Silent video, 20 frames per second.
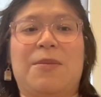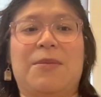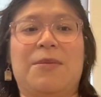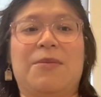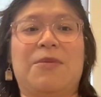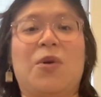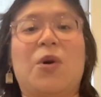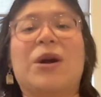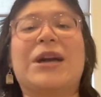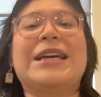
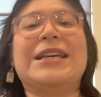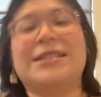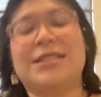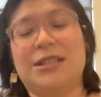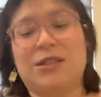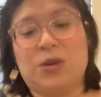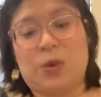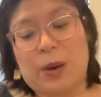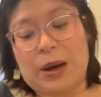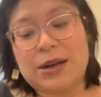more easy
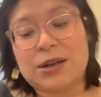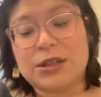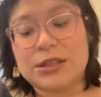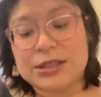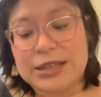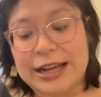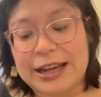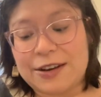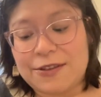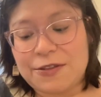to
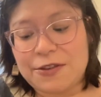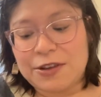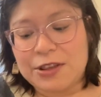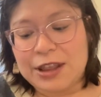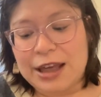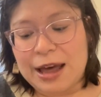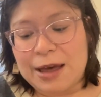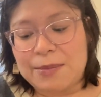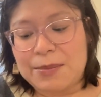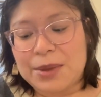understand for
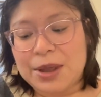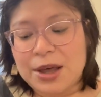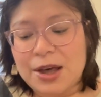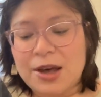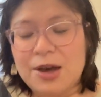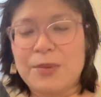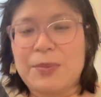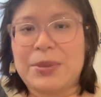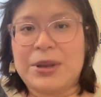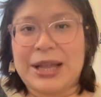them,
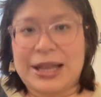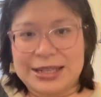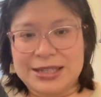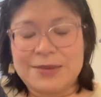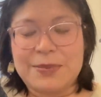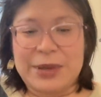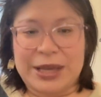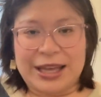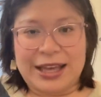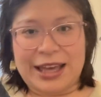plus
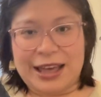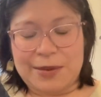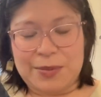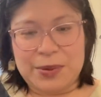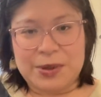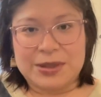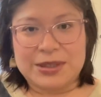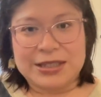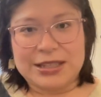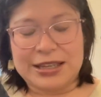being
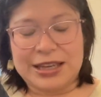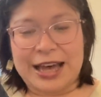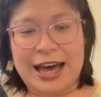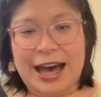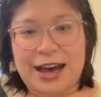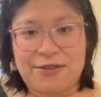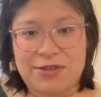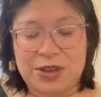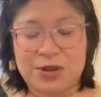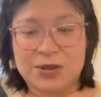able to
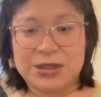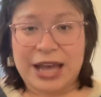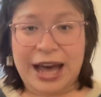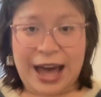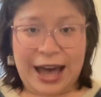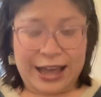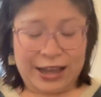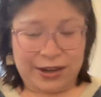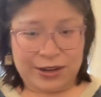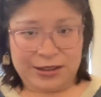have those
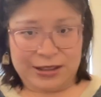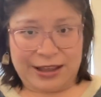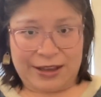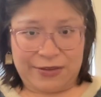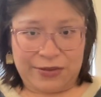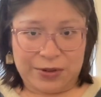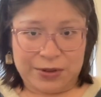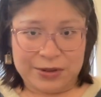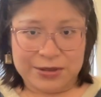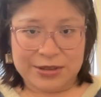higher
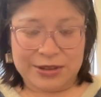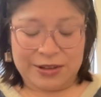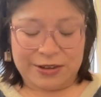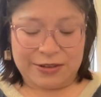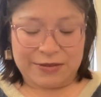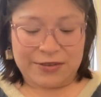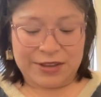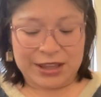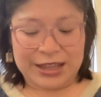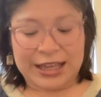levels
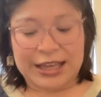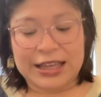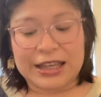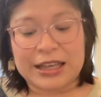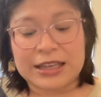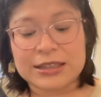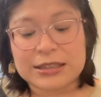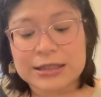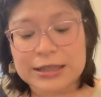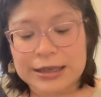of
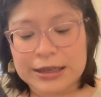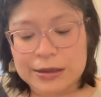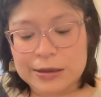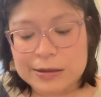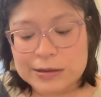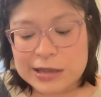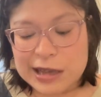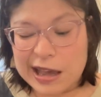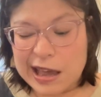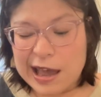thinking
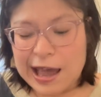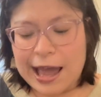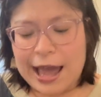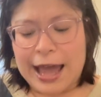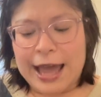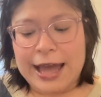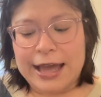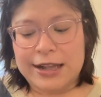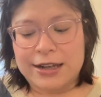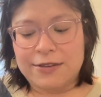skills.
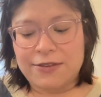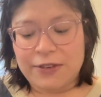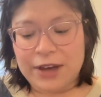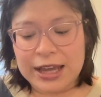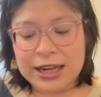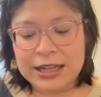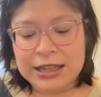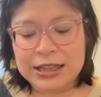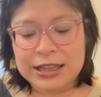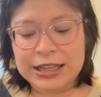And
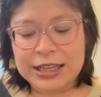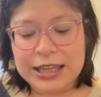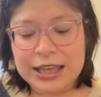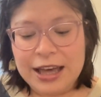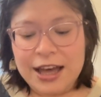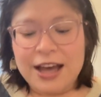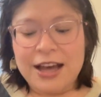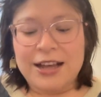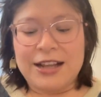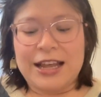finally,
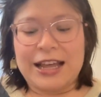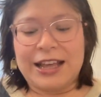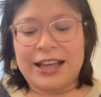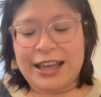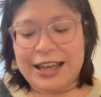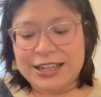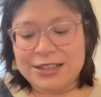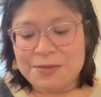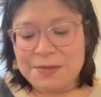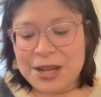
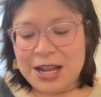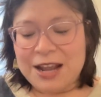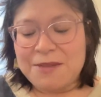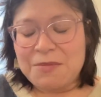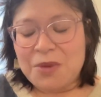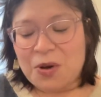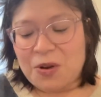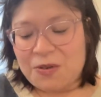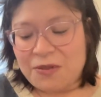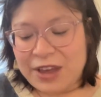engagement
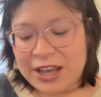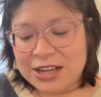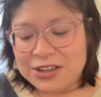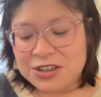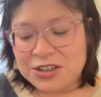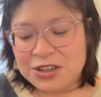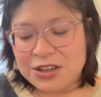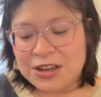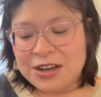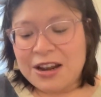and
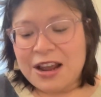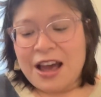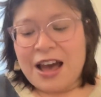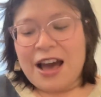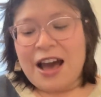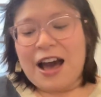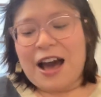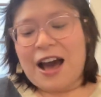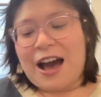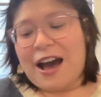motivation.
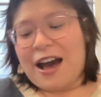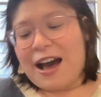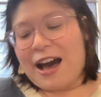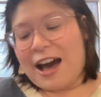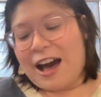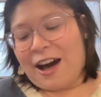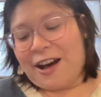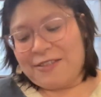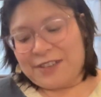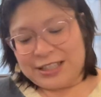
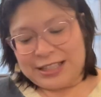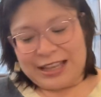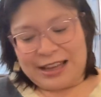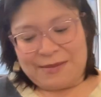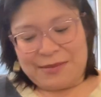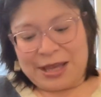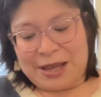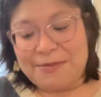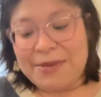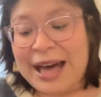Obviously,
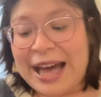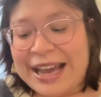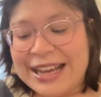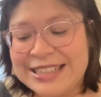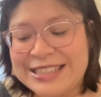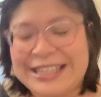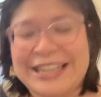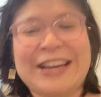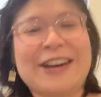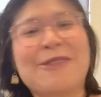I'm being
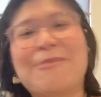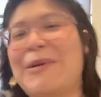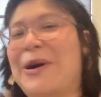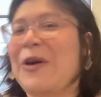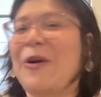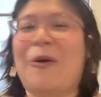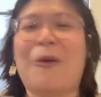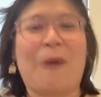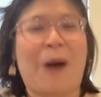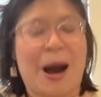biased here, but
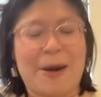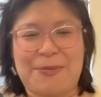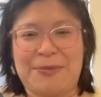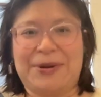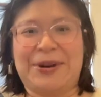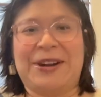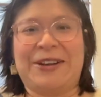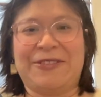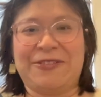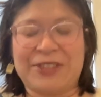
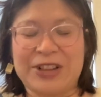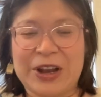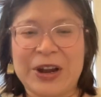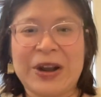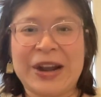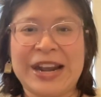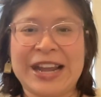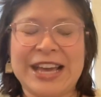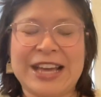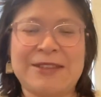cooperative
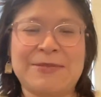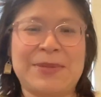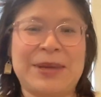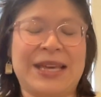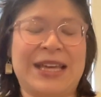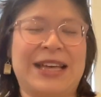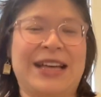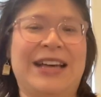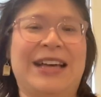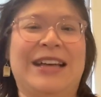learning,
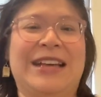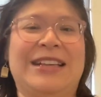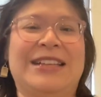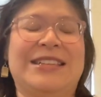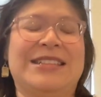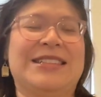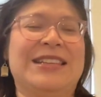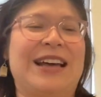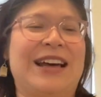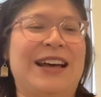
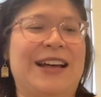because